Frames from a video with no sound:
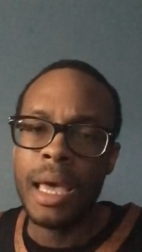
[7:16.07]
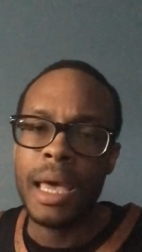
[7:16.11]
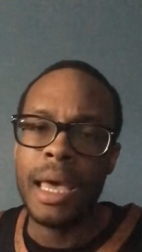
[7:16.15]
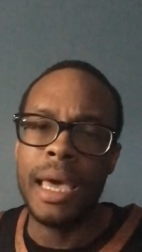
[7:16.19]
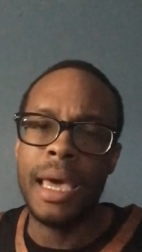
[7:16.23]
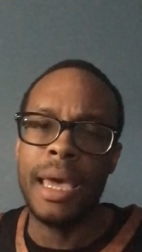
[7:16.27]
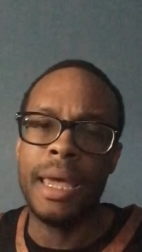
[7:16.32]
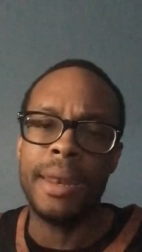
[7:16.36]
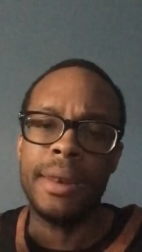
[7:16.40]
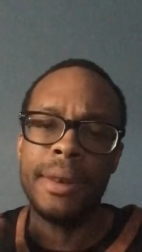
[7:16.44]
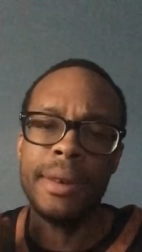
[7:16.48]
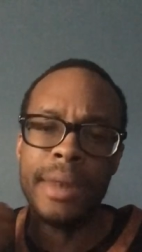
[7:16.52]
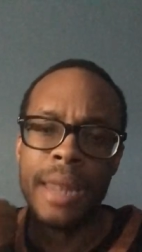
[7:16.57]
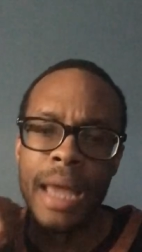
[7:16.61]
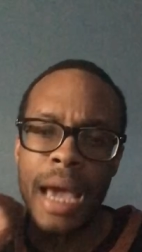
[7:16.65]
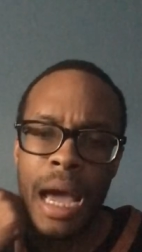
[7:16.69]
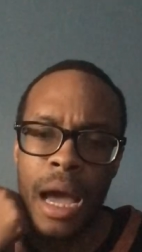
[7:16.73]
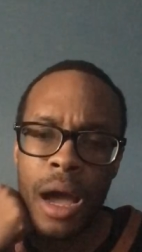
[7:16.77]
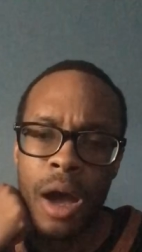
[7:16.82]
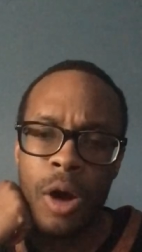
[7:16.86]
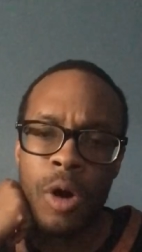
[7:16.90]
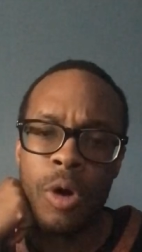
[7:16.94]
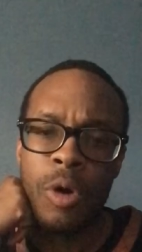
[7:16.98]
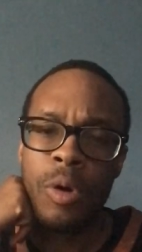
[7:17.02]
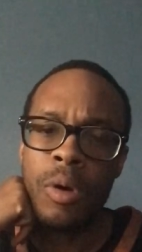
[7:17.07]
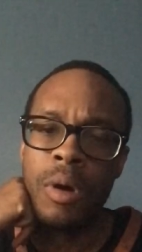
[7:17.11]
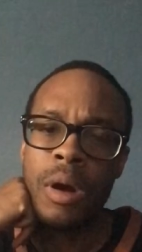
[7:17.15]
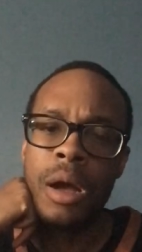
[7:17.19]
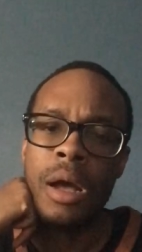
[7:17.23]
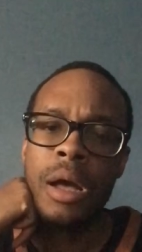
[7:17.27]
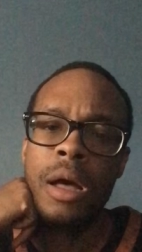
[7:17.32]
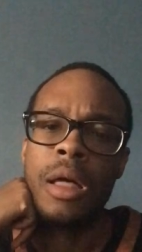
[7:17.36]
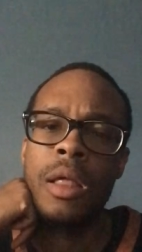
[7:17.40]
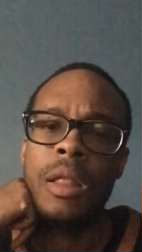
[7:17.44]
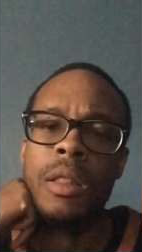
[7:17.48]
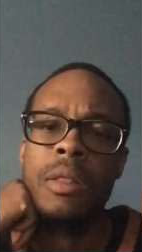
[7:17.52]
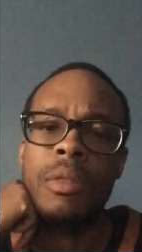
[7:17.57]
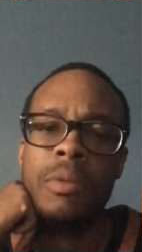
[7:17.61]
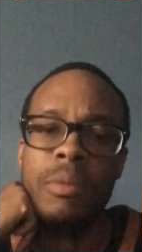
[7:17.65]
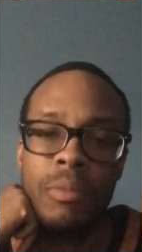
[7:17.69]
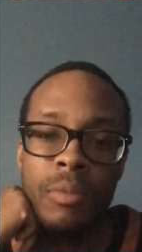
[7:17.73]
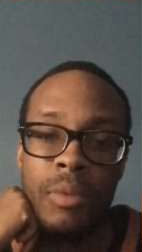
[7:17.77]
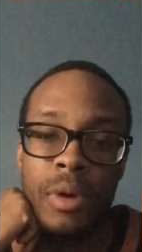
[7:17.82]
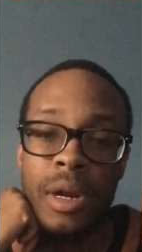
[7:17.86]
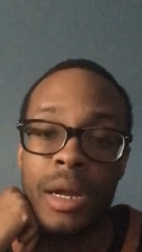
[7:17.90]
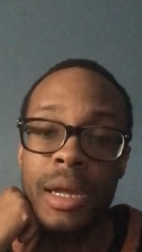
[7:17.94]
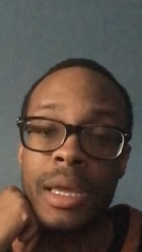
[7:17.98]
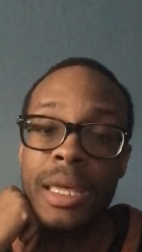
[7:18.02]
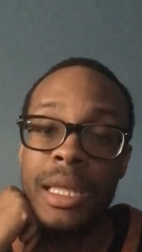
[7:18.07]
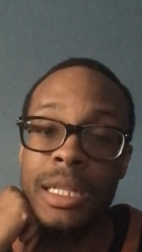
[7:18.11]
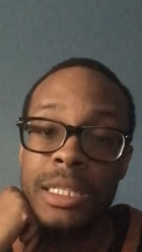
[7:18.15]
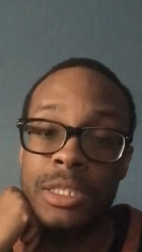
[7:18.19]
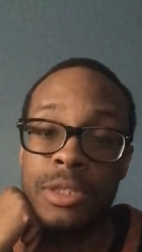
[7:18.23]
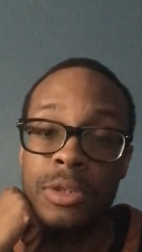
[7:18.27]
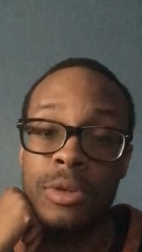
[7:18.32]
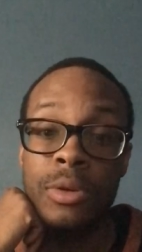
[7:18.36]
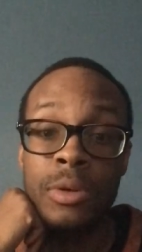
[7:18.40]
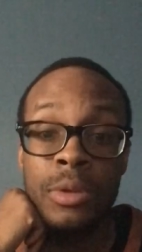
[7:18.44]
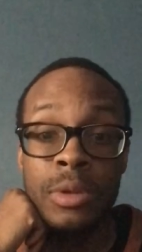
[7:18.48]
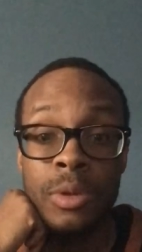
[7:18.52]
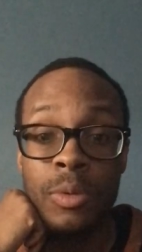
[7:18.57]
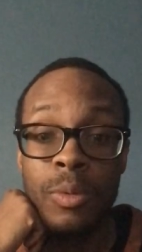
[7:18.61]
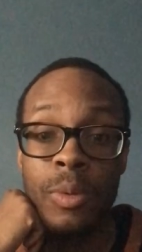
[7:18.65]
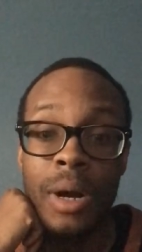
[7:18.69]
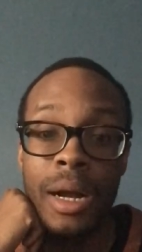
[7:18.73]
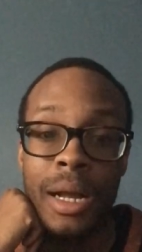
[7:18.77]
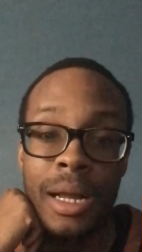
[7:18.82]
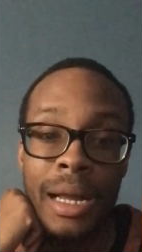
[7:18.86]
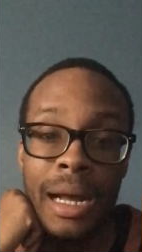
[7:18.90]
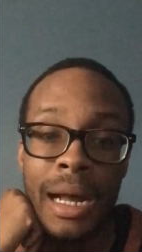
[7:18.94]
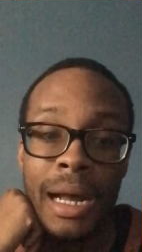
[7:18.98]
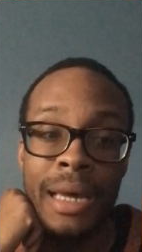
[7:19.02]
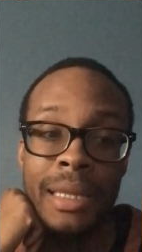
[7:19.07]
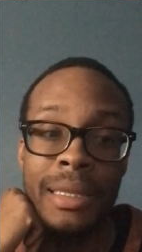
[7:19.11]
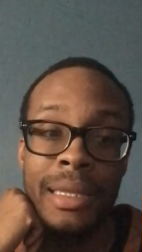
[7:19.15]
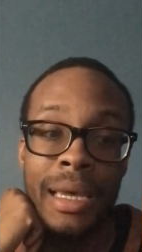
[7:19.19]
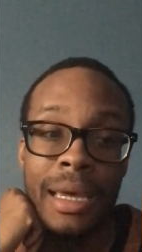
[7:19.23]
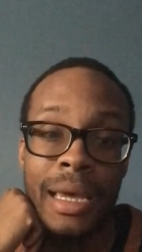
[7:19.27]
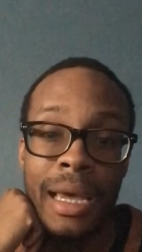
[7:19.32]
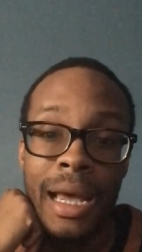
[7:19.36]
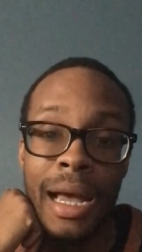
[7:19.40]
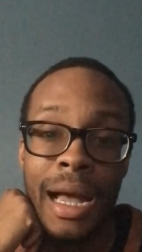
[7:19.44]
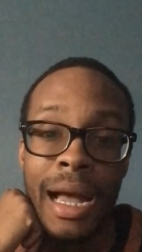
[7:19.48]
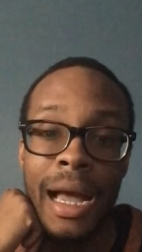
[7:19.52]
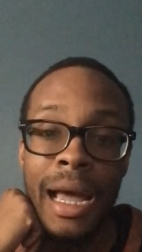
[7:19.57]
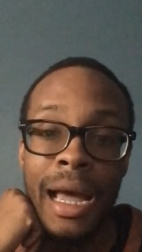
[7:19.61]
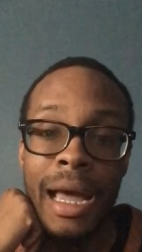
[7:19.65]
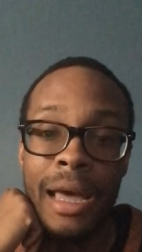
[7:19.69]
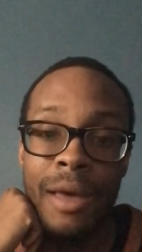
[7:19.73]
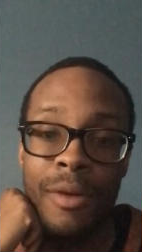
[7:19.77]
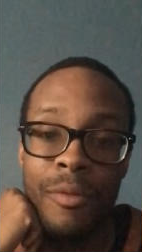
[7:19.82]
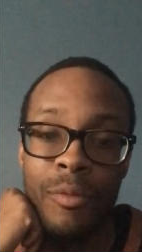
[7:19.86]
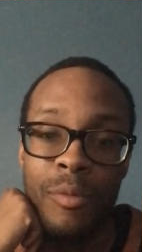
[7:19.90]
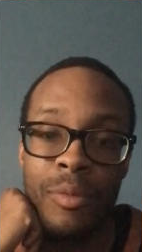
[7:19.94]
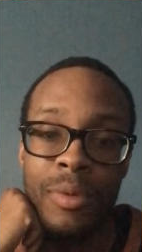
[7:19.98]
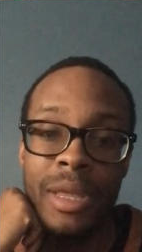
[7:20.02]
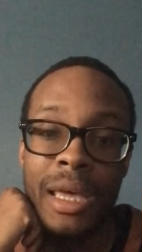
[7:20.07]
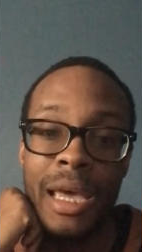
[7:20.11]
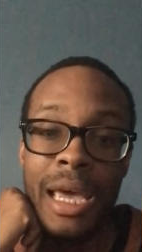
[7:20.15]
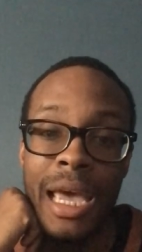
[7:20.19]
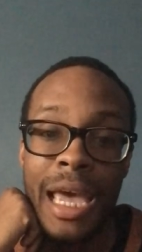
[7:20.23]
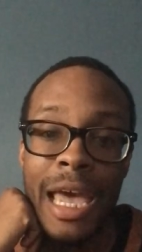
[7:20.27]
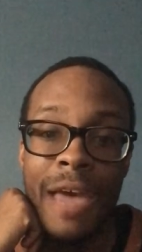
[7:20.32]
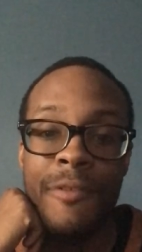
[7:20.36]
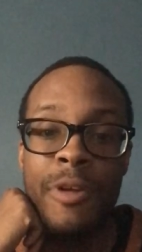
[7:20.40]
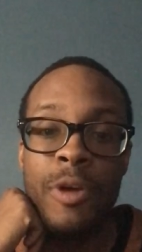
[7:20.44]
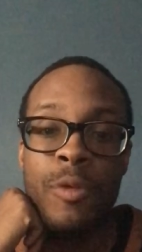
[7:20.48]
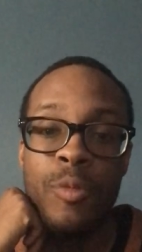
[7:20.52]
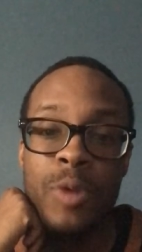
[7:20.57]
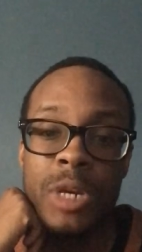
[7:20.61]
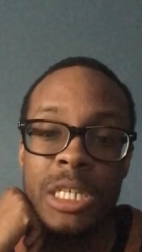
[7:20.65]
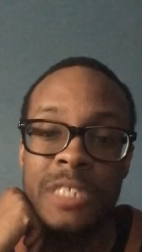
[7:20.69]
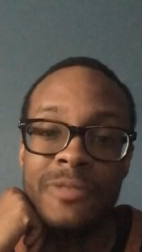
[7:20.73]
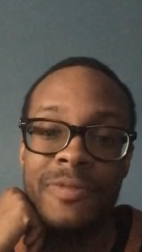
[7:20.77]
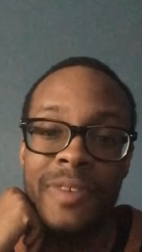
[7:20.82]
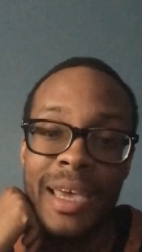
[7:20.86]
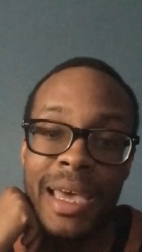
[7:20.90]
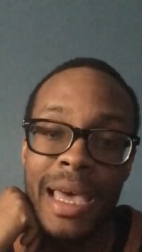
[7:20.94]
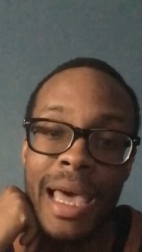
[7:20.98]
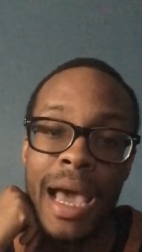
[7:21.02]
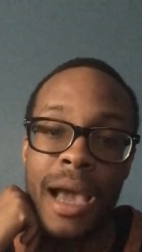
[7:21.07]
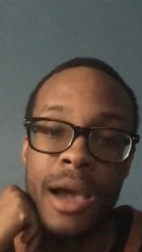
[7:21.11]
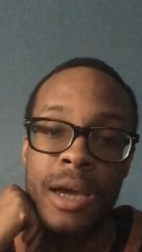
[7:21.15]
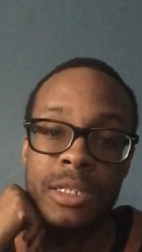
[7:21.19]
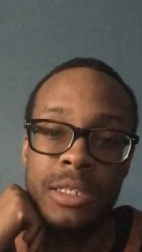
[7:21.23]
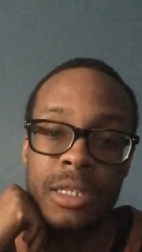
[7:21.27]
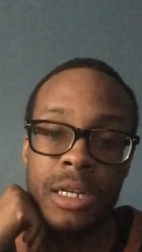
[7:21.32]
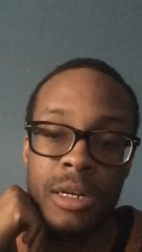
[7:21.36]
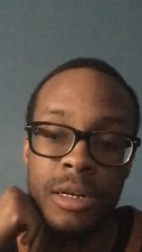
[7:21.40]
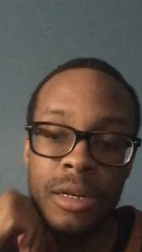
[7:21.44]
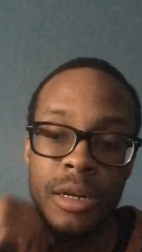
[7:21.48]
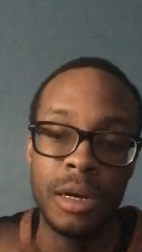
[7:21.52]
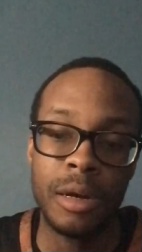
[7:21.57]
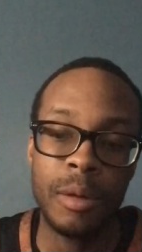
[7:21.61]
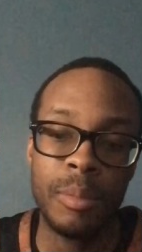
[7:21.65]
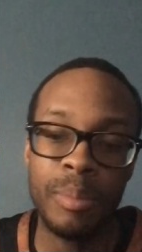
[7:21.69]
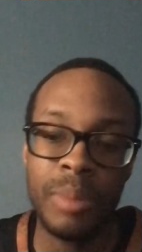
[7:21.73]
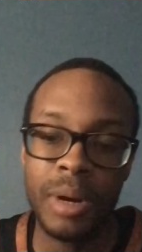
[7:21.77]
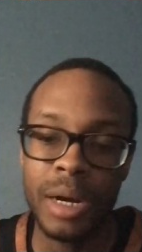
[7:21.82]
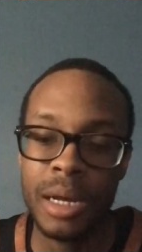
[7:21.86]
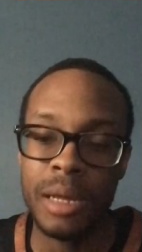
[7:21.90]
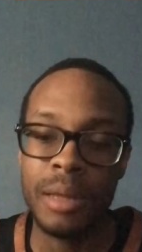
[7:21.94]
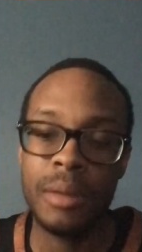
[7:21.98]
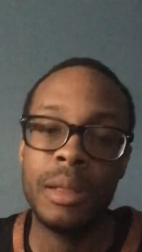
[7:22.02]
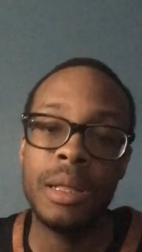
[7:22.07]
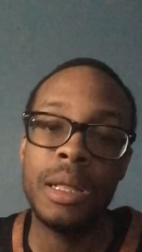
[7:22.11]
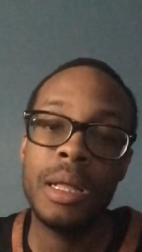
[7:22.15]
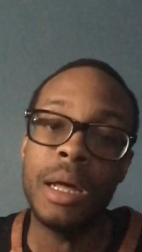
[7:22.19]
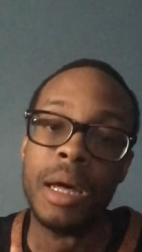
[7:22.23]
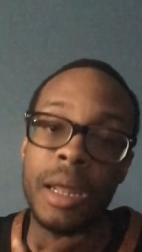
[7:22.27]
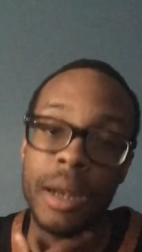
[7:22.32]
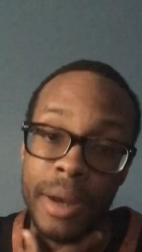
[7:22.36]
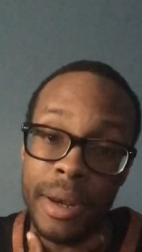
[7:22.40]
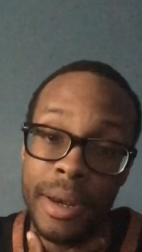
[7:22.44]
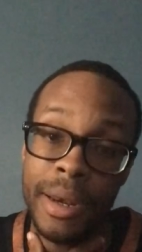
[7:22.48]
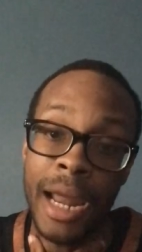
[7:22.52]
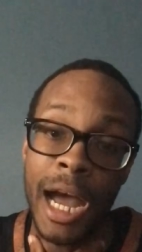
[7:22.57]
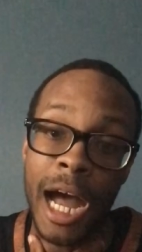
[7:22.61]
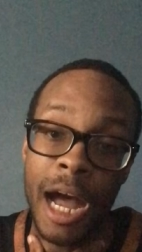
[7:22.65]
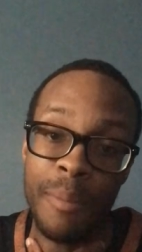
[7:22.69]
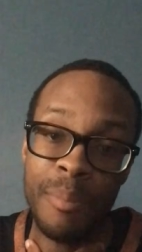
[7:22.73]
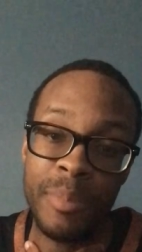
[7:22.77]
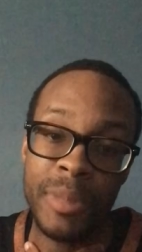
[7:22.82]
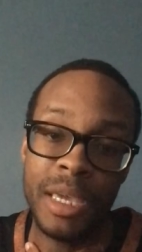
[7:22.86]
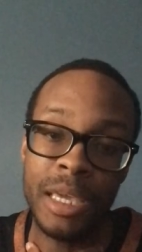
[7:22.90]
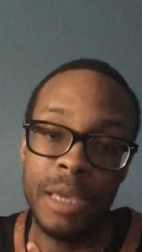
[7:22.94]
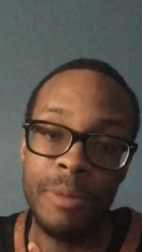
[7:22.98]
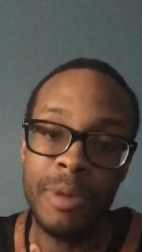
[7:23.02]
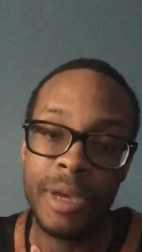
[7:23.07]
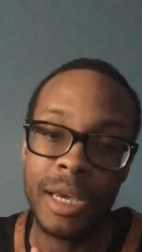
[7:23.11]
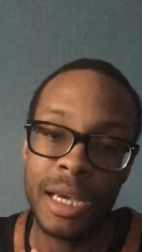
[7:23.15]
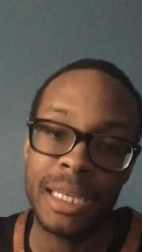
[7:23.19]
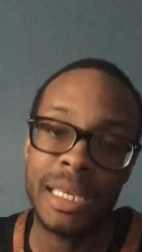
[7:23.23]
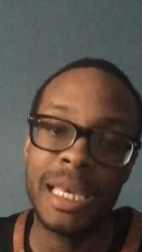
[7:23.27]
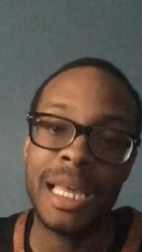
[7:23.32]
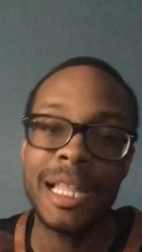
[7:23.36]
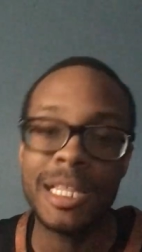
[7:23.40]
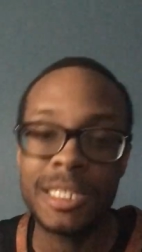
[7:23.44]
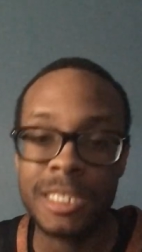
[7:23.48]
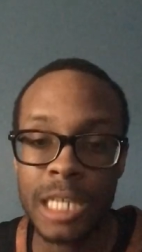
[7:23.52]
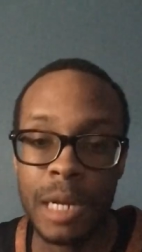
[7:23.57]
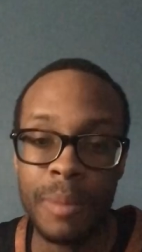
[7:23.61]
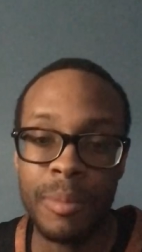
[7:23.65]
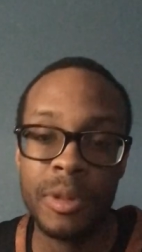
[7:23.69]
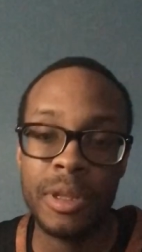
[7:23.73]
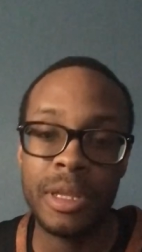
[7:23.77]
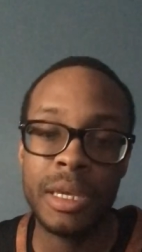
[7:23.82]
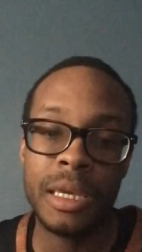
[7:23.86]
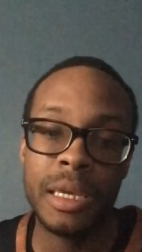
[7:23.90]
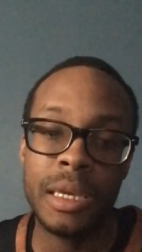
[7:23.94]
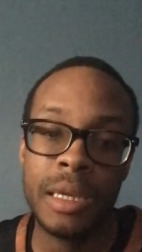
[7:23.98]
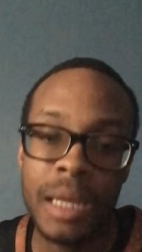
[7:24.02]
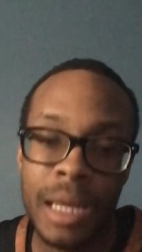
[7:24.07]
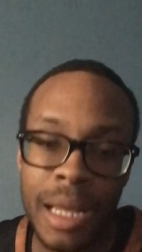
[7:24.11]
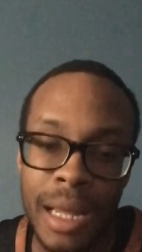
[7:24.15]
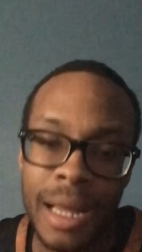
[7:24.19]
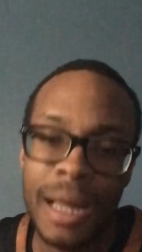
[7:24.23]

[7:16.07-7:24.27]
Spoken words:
And now, we're going to get to the one guy that every Wizards fan has concerned of, but not me, because it's Summer League.